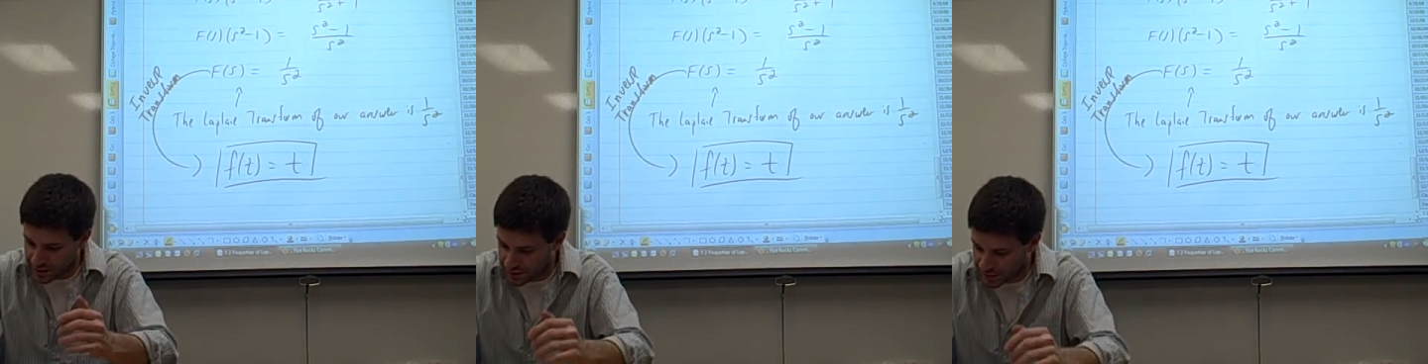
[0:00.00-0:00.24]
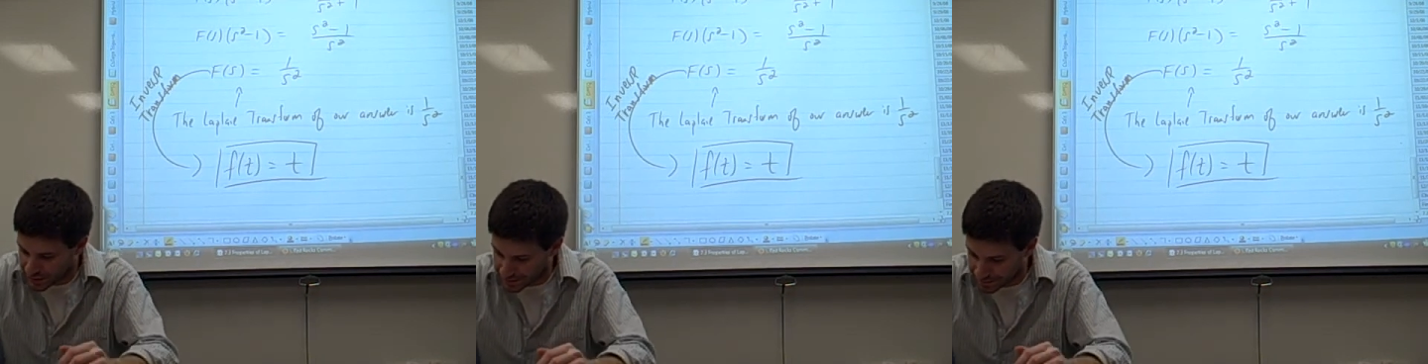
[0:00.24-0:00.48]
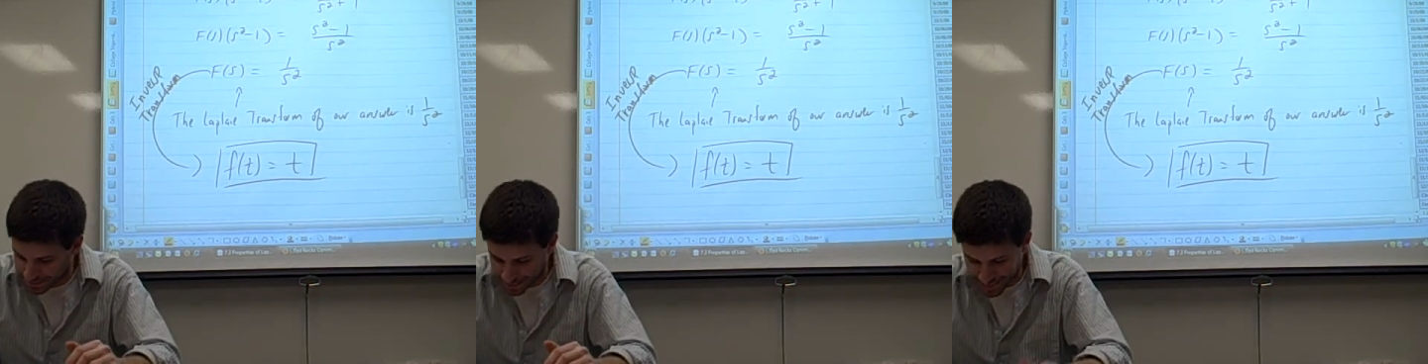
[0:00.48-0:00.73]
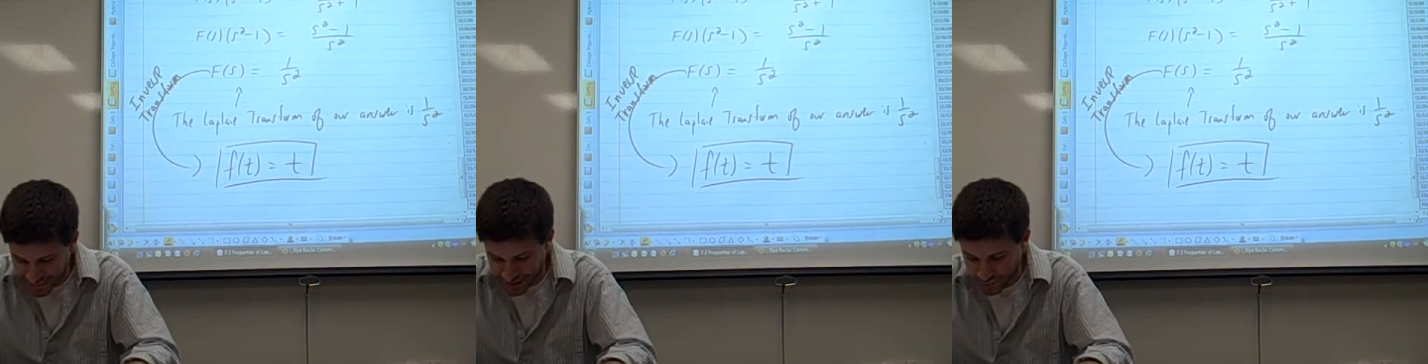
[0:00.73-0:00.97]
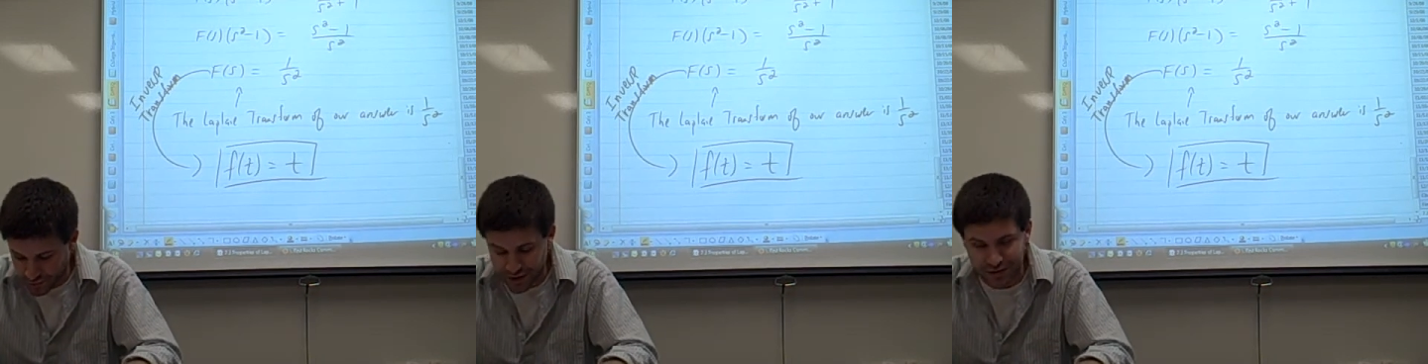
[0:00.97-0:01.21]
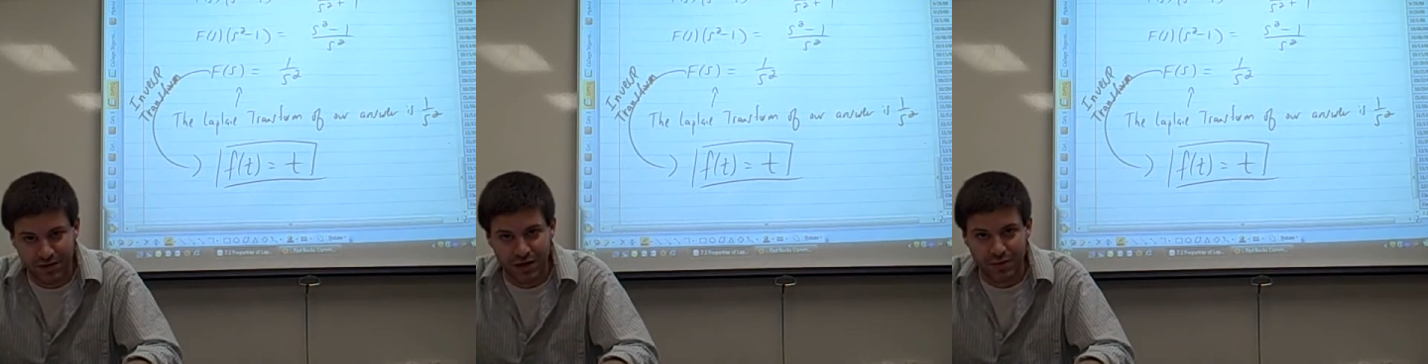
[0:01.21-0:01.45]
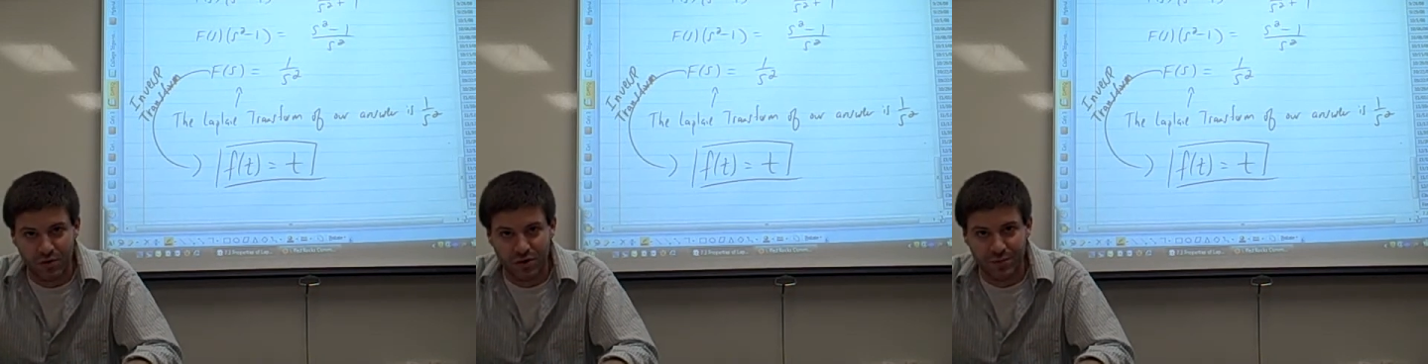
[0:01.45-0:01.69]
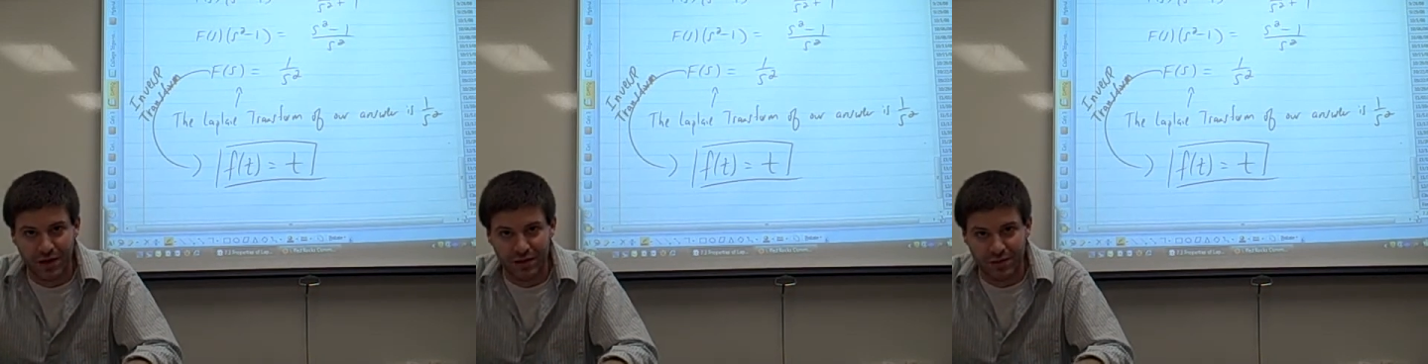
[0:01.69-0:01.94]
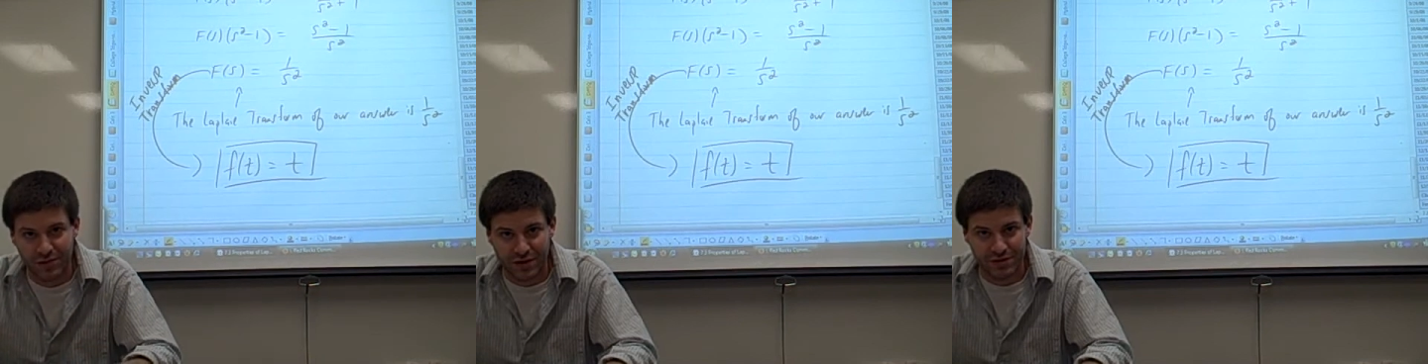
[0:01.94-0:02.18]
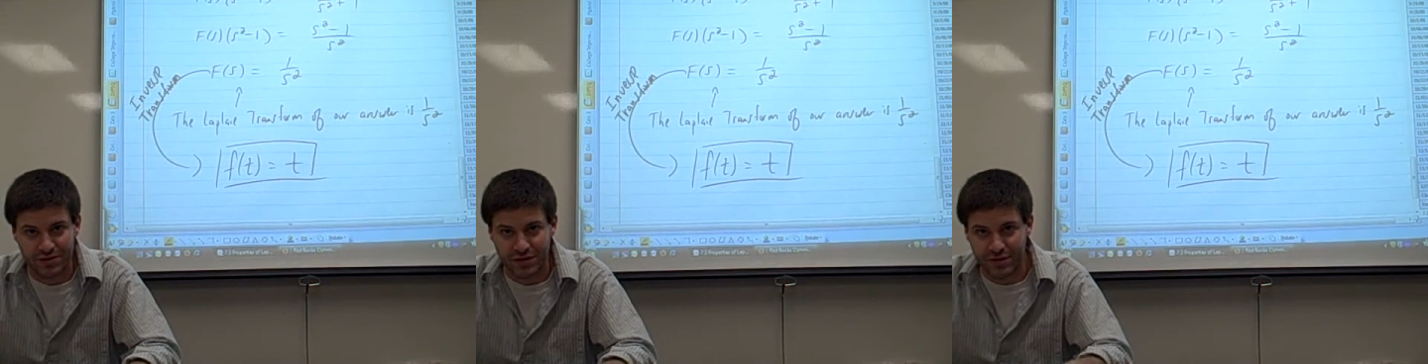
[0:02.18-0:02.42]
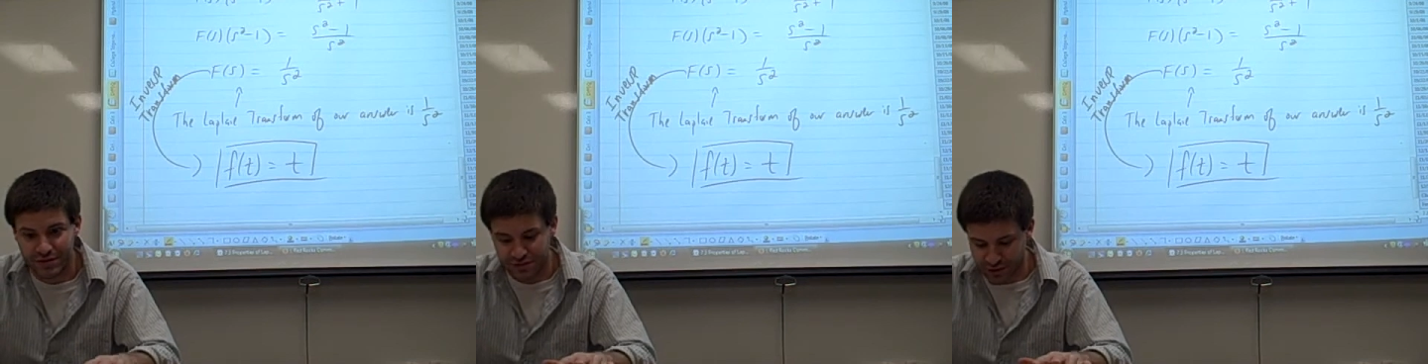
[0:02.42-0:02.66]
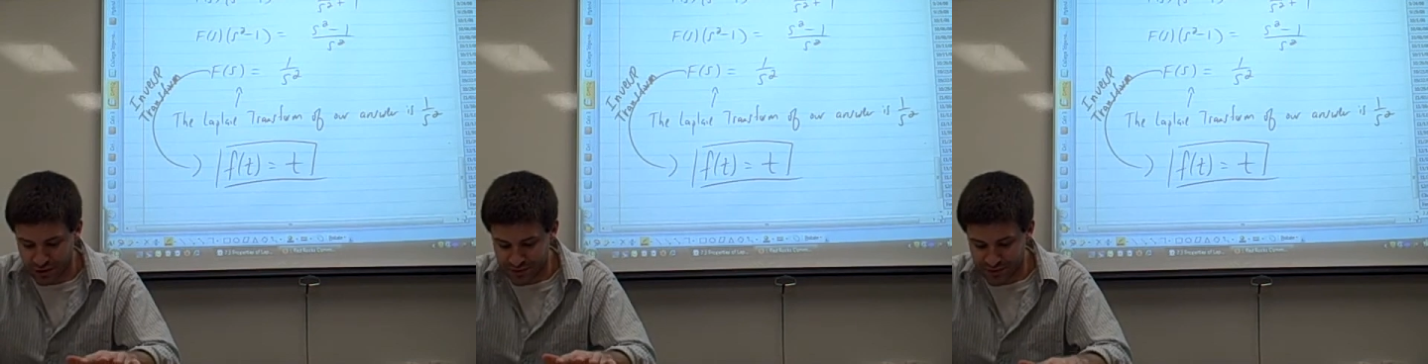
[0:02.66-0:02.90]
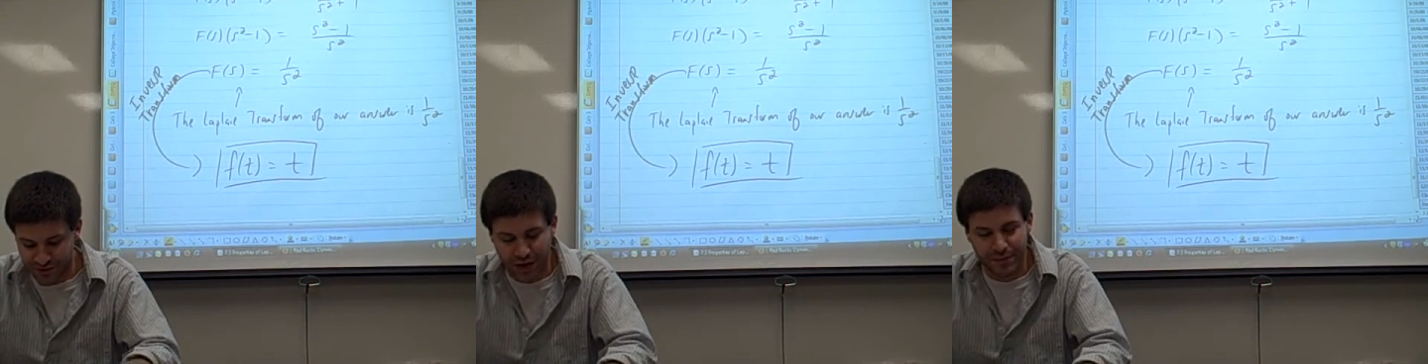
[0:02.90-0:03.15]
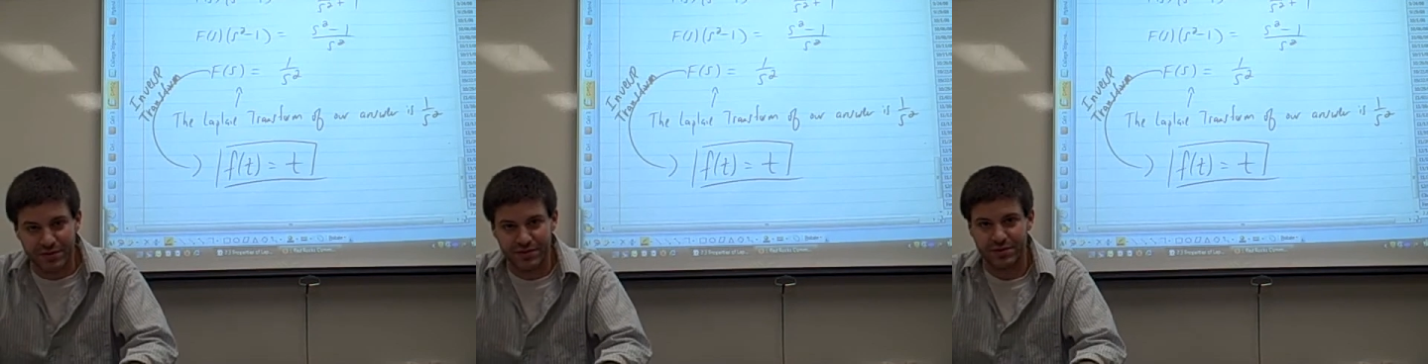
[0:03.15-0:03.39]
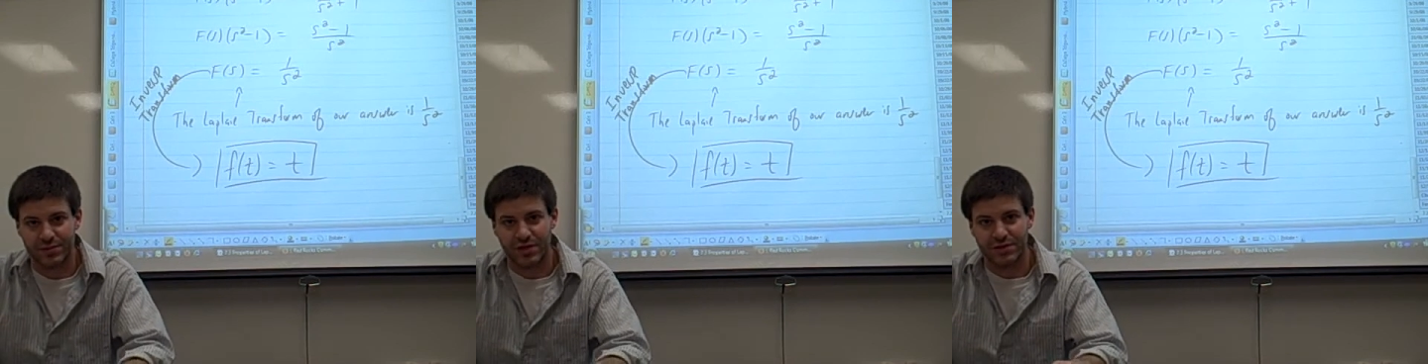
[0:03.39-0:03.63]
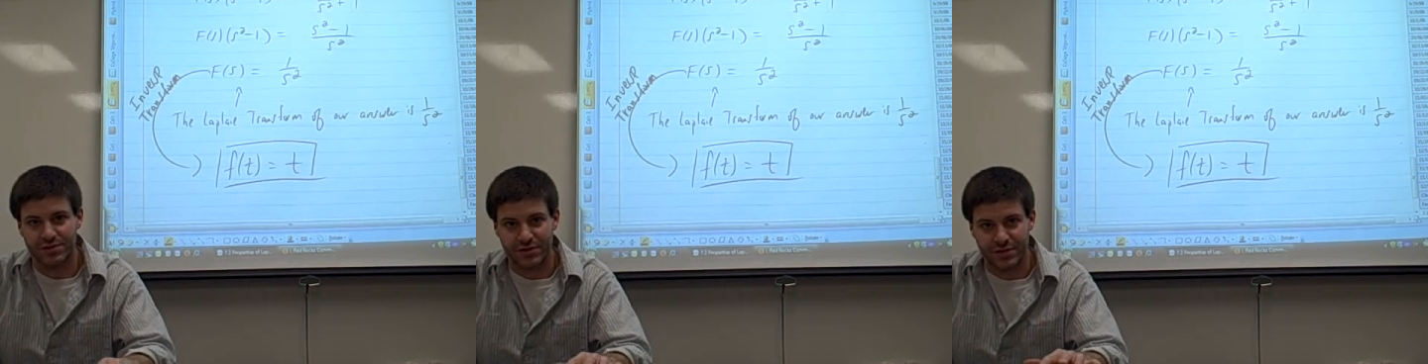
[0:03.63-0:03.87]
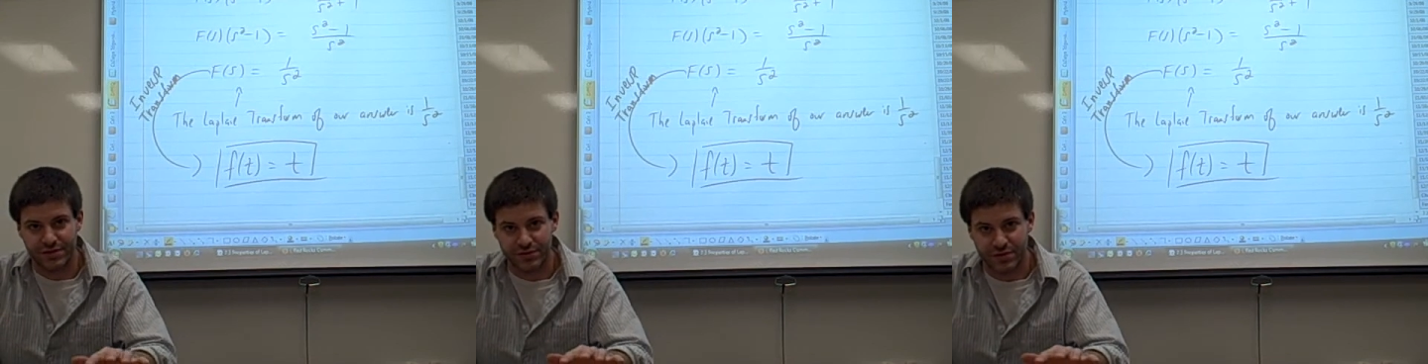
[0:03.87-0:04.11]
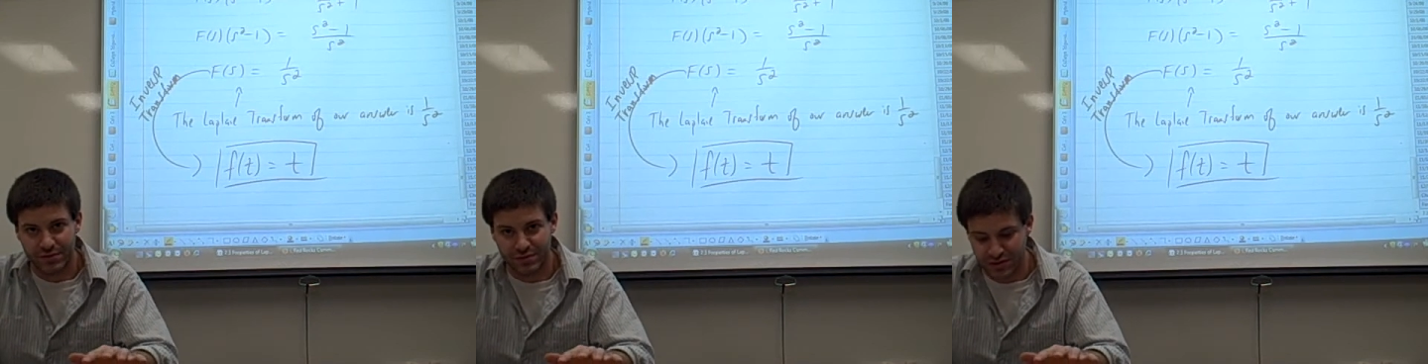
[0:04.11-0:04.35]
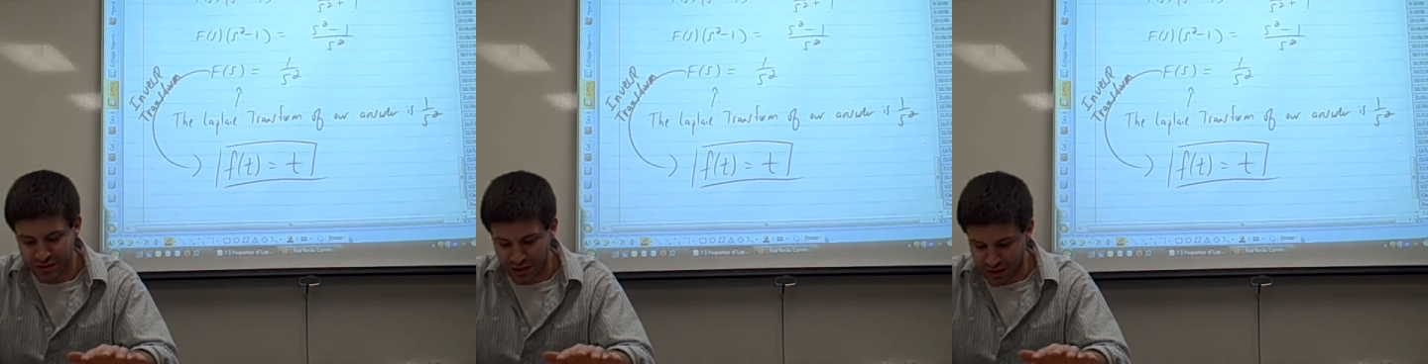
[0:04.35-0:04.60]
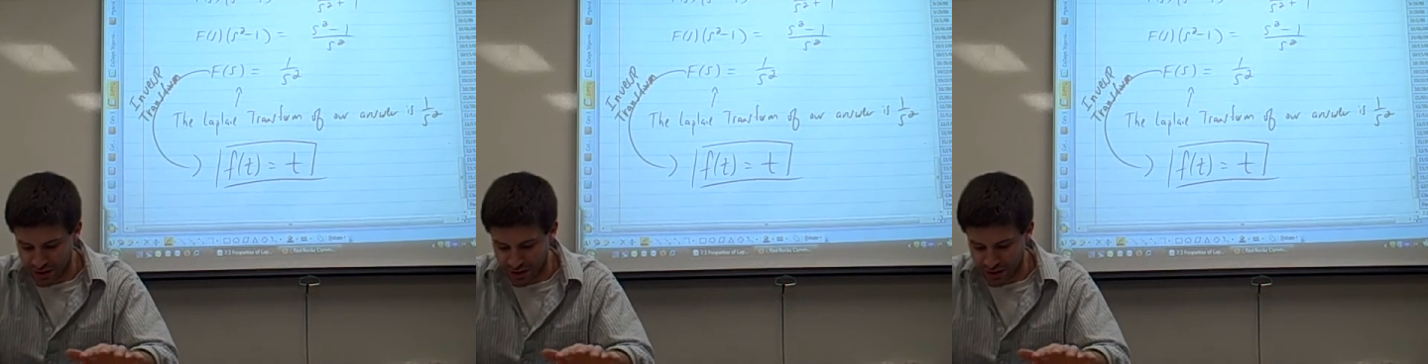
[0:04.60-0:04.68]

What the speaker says: We're going to talk more about Laplace transforms, properties of Laplace transforms,